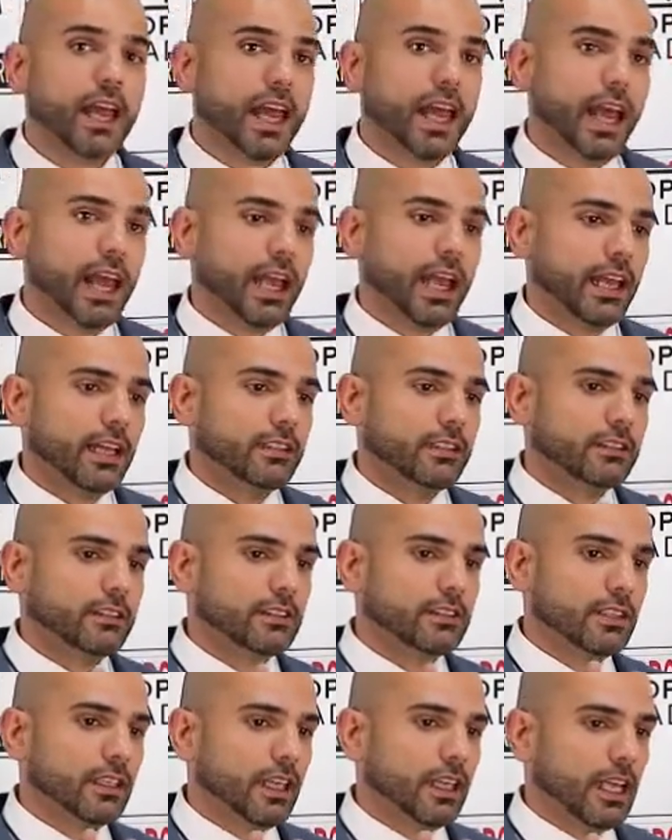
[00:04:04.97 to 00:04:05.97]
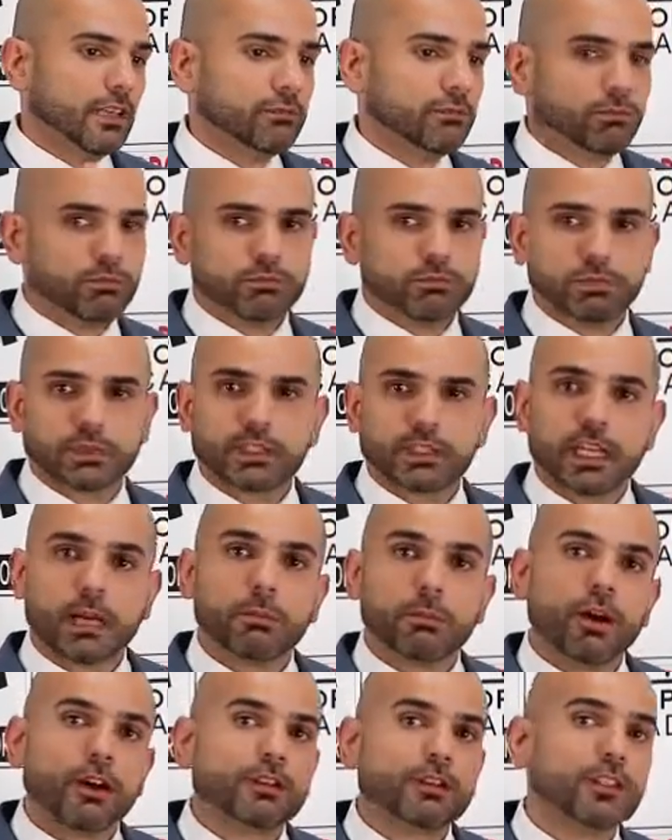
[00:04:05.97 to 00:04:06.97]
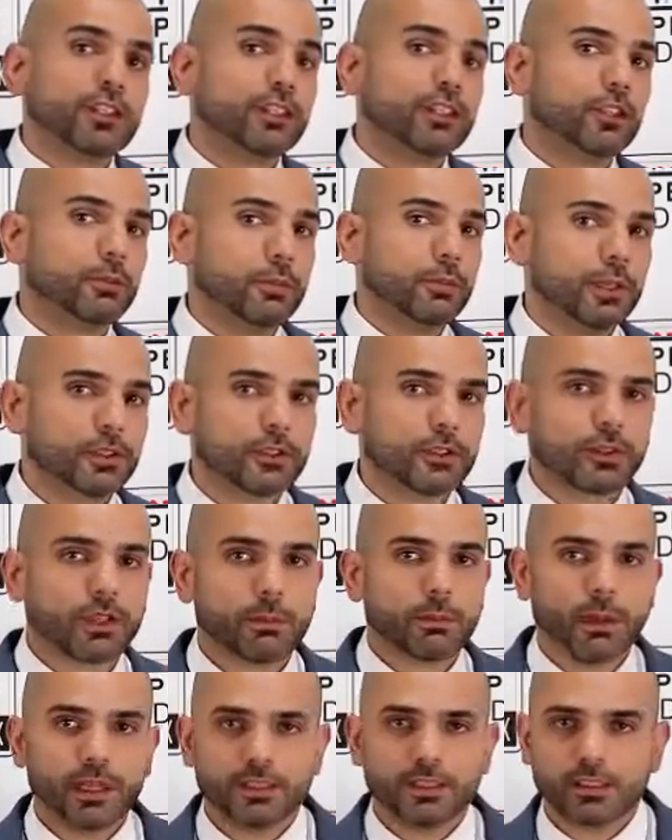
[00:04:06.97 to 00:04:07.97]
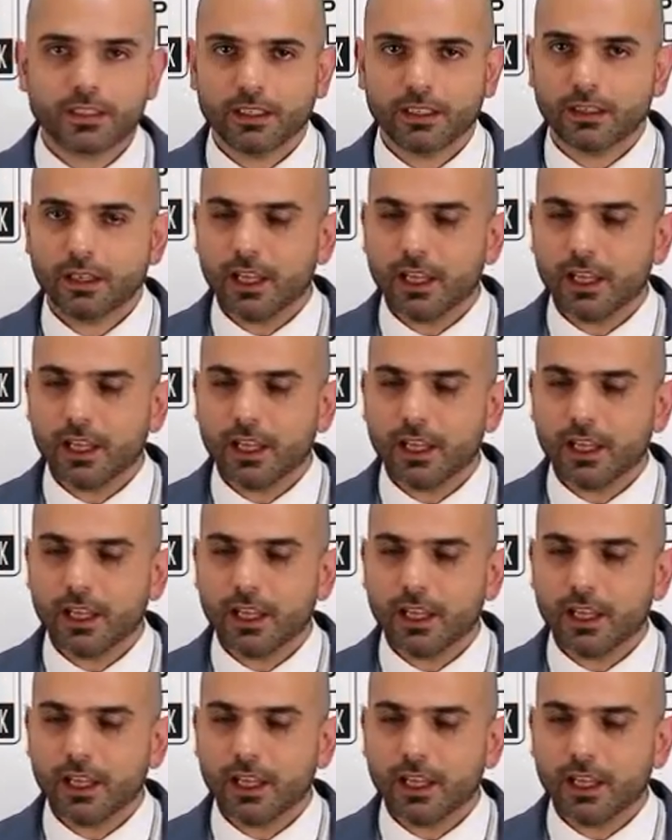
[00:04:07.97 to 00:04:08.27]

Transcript: and come after you in your personal capacity.